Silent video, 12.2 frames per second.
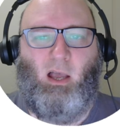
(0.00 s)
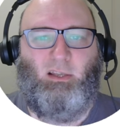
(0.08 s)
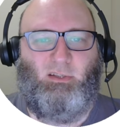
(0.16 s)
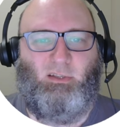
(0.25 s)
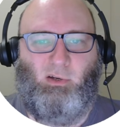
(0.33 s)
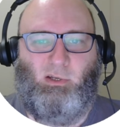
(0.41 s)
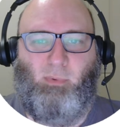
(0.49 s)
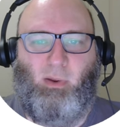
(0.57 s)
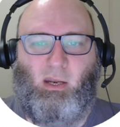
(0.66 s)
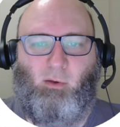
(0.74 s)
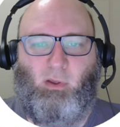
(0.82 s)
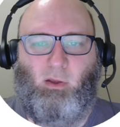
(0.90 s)
So,
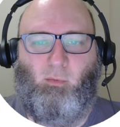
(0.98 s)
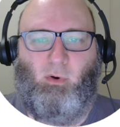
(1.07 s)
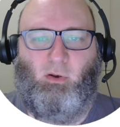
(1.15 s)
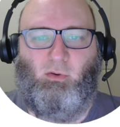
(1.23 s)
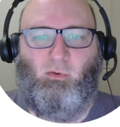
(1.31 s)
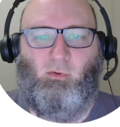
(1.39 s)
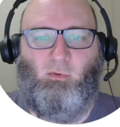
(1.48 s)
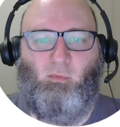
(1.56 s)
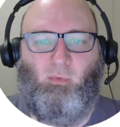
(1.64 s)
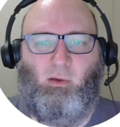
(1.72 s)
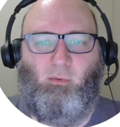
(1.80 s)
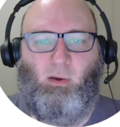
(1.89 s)
depending what you want to do,
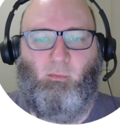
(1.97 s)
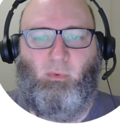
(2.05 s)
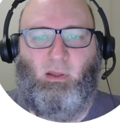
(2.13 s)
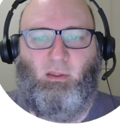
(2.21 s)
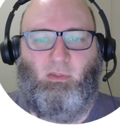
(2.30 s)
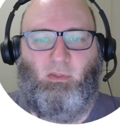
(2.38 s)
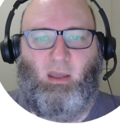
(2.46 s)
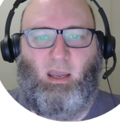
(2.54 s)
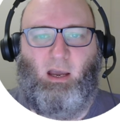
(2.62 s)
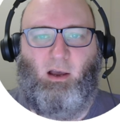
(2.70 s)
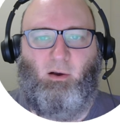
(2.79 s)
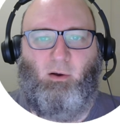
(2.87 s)
we went with
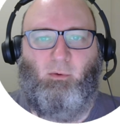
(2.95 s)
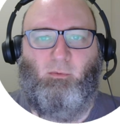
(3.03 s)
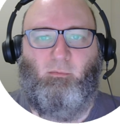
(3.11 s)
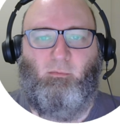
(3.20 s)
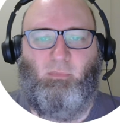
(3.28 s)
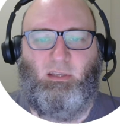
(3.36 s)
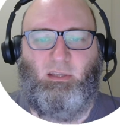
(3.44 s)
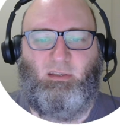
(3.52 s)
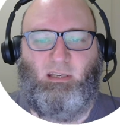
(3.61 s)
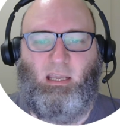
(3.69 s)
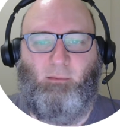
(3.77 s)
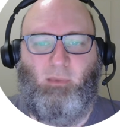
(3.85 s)
this
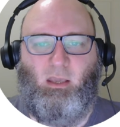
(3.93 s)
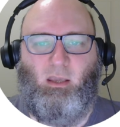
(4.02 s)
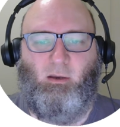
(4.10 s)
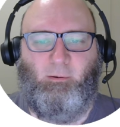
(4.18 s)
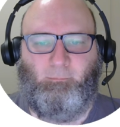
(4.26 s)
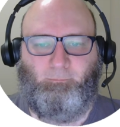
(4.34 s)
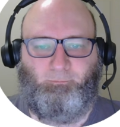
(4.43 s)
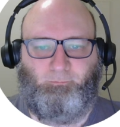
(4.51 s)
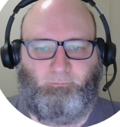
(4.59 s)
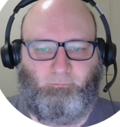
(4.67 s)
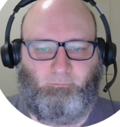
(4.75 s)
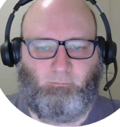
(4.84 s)
team here.
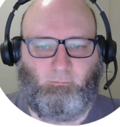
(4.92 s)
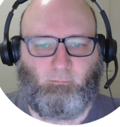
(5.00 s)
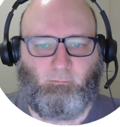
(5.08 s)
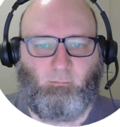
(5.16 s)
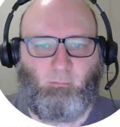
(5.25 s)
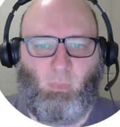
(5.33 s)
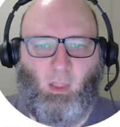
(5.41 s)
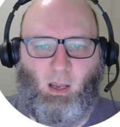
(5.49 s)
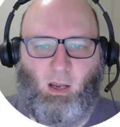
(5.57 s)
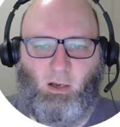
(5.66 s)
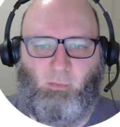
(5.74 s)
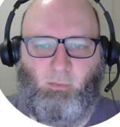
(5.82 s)

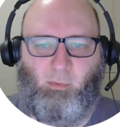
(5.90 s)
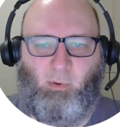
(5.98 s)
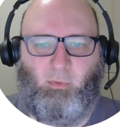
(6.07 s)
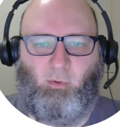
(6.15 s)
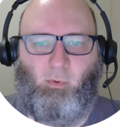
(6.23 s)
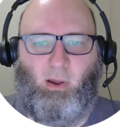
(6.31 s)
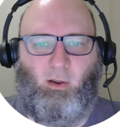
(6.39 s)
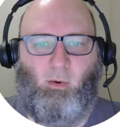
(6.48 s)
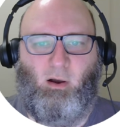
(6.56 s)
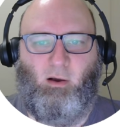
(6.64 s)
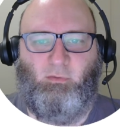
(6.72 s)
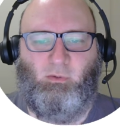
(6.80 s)
We went with
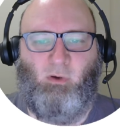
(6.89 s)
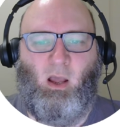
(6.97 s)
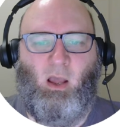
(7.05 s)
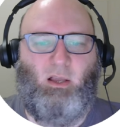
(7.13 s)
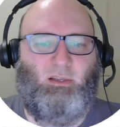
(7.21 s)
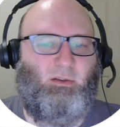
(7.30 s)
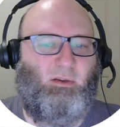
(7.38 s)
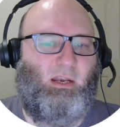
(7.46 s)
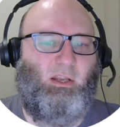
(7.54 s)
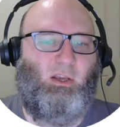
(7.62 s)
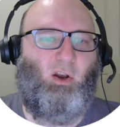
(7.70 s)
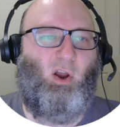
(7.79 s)
Quaquaval. So,
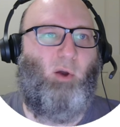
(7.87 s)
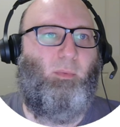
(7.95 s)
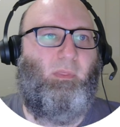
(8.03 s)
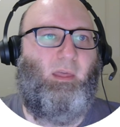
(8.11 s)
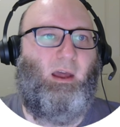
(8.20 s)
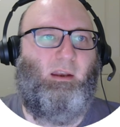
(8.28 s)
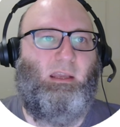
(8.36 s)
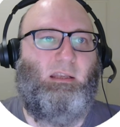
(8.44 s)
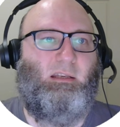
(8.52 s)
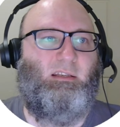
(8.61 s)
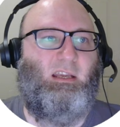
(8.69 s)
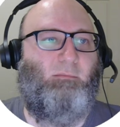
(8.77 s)
again, you can open that
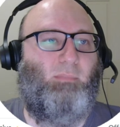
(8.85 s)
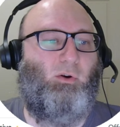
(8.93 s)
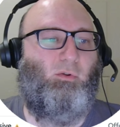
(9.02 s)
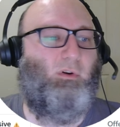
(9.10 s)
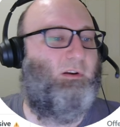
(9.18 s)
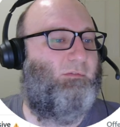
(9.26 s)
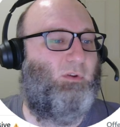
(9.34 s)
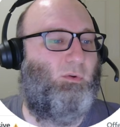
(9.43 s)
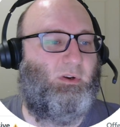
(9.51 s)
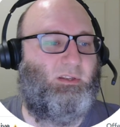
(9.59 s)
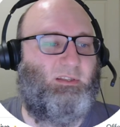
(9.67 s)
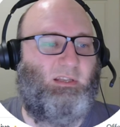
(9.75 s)
in Team Builder. And if you
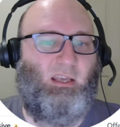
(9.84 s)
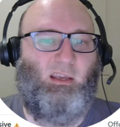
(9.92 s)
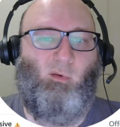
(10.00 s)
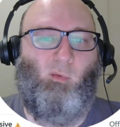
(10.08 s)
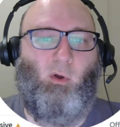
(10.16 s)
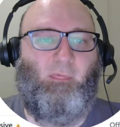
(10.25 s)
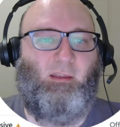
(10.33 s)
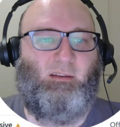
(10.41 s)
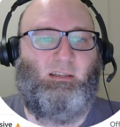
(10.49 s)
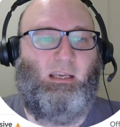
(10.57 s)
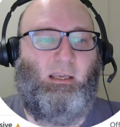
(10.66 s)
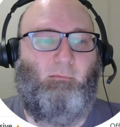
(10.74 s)
want to see what that
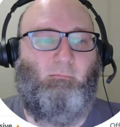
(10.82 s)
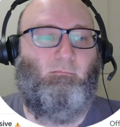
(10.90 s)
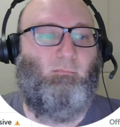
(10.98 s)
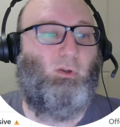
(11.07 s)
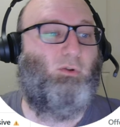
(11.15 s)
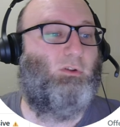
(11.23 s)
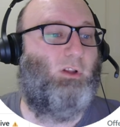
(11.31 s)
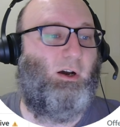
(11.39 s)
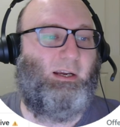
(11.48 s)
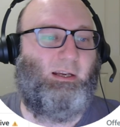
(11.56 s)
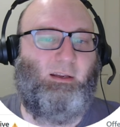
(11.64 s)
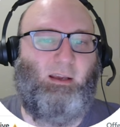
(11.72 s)
team looked
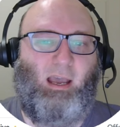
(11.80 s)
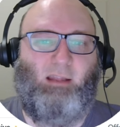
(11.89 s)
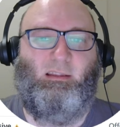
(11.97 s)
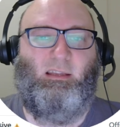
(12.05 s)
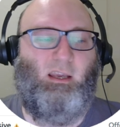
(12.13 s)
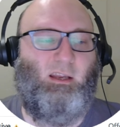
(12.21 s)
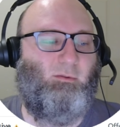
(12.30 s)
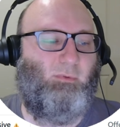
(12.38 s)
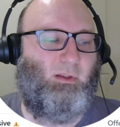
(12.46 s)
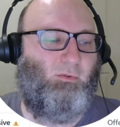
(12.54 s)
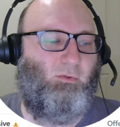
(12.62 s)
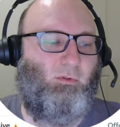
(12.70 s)
like at the end
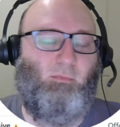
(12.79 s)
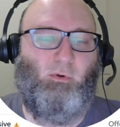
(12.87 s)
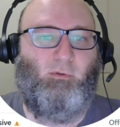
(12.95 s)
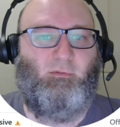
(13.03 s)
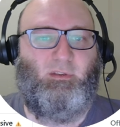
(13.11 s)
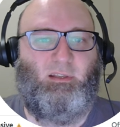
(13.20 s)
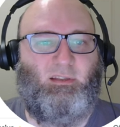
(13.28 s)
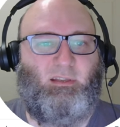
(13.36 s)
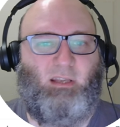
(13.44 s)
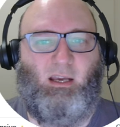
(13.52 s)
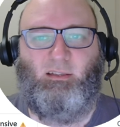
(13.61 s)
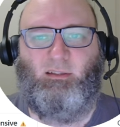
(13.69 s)
with all the moves and
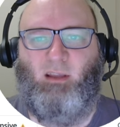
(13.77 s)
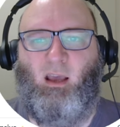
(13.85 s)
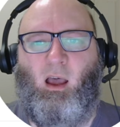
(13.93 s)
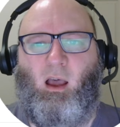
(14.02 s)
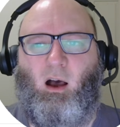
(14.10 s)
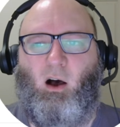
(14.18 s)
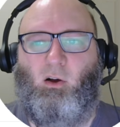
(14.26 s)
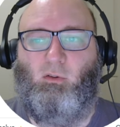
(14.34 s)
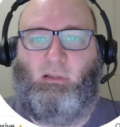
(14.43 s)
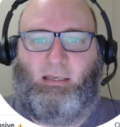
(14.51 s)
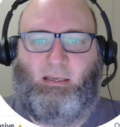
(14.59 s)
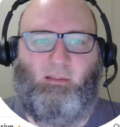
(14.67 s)
stats,
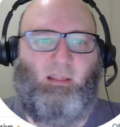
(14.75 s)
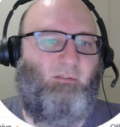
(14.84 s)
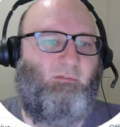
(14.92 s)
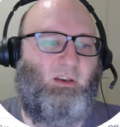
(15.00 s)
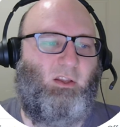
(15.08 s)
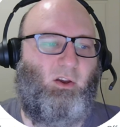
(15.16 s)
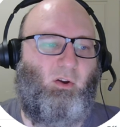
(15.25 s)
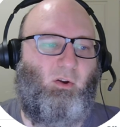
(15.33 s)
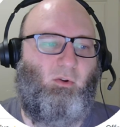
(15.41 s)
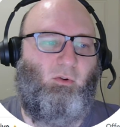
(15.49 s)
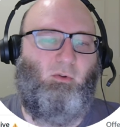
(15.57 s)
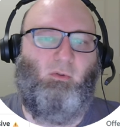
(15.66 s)
I'll link that
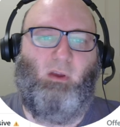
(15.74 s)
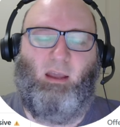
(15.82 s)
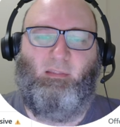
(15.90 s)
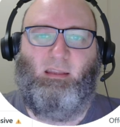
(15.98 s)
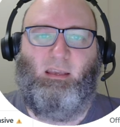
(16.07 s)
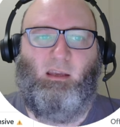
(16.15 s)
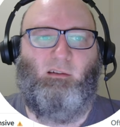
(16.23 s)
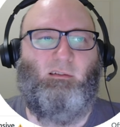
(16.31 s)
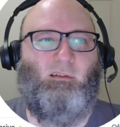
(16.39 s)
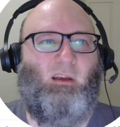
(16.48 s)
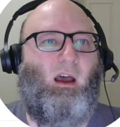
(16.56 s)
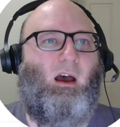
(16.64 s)
video at the
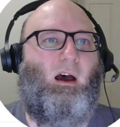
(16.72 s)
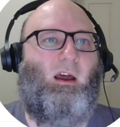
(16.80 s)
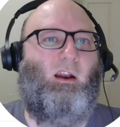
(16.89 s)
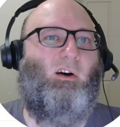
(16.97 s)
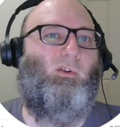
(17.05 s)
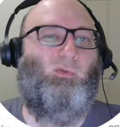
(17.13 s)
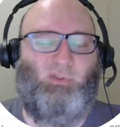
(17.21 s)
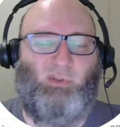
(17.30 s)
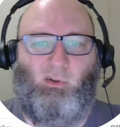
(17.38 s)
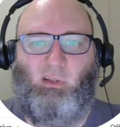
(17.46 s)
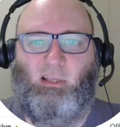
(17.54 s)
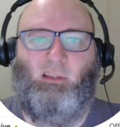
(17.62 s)
end. And I'll
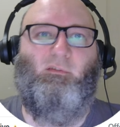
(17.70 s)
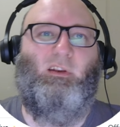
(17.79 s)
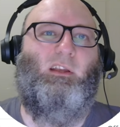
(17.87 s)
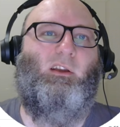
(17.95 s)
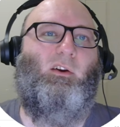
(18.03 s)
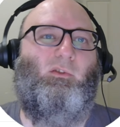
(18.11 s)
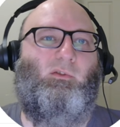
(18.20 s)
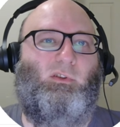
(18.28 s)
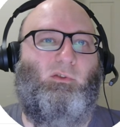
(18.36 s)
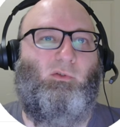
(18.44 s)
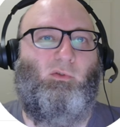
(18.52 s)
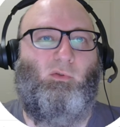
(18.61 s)
also link the video
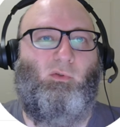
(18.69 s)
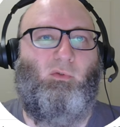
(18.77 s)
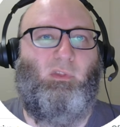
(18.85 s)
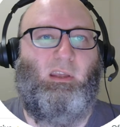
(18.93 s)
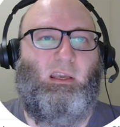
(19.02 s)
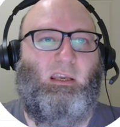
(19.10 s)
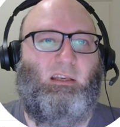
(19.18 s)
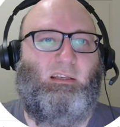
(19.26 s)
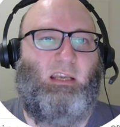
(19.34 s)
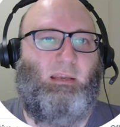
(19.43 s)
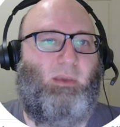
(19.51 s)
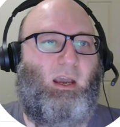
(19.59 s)
to the
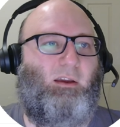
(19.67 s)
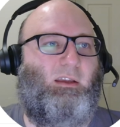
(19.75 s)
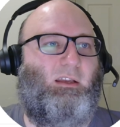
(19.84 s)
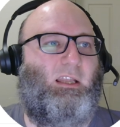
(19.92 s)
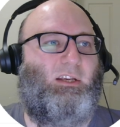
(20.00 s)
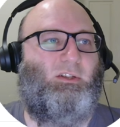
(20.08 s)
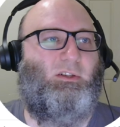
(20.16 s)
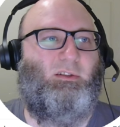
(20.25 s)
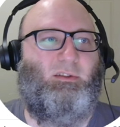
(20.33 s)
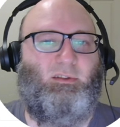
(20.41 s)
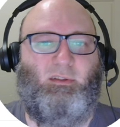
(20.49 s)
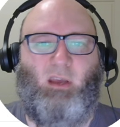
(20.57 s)
team
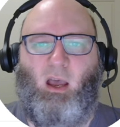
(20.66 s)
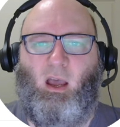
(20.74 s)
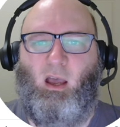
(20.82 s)
calculations.